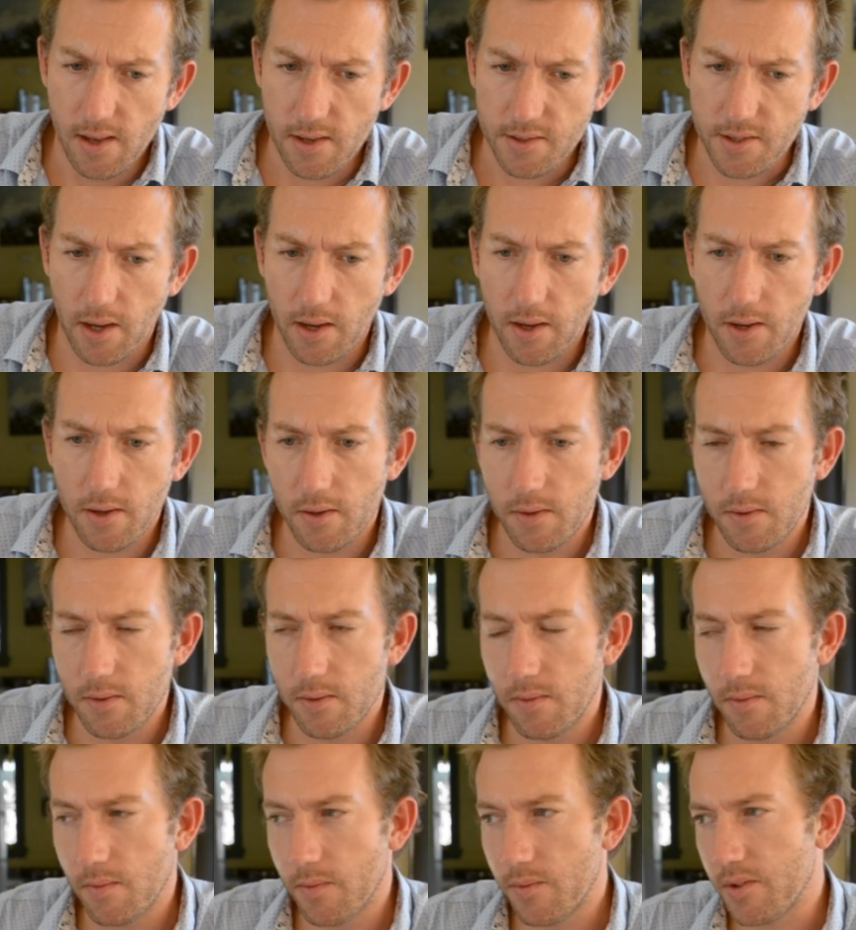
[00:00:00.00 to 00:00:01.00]

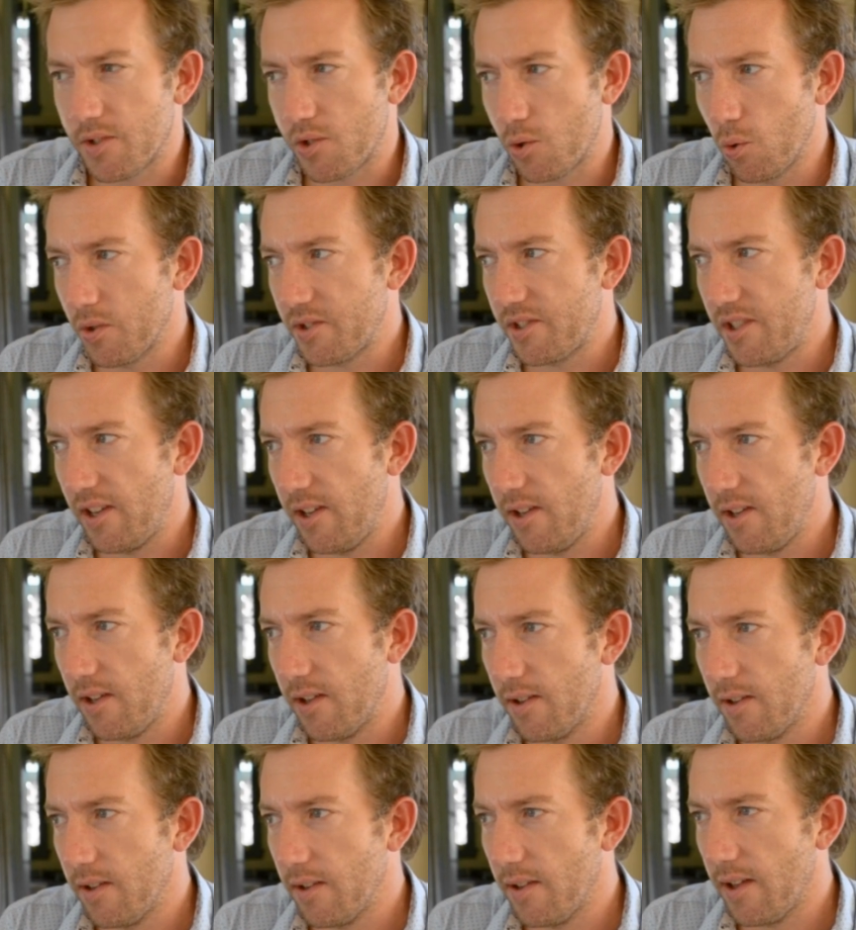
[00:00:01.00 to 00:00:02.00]
So the
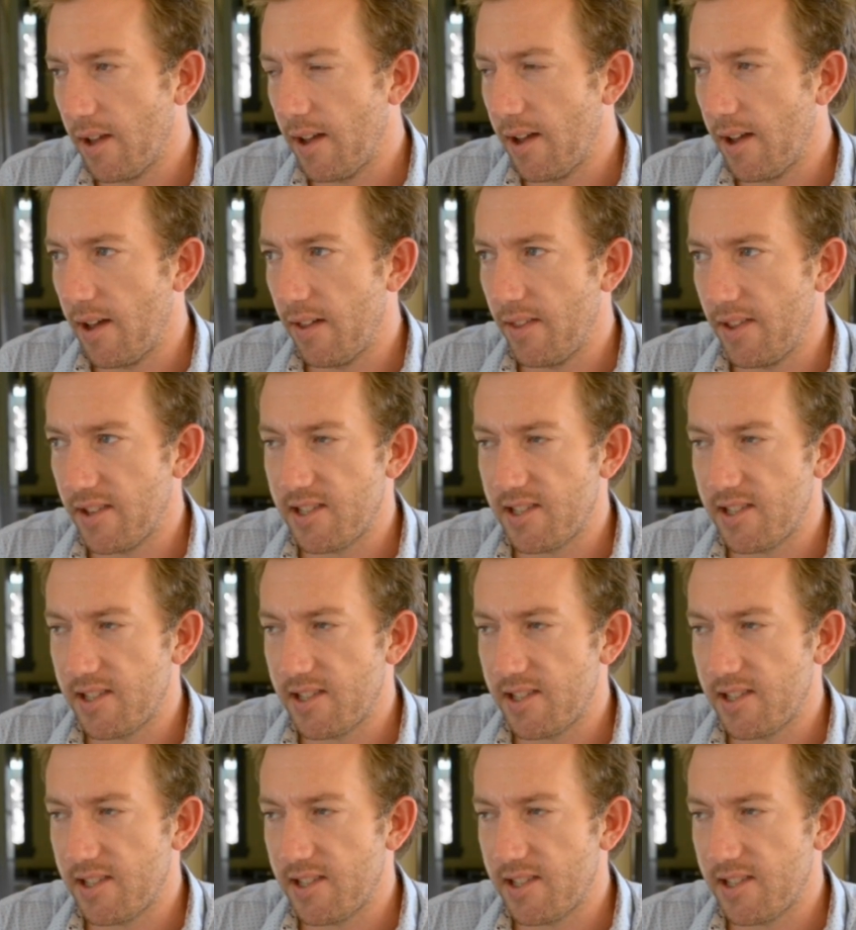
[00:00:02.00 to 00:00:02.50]
Sikorsky the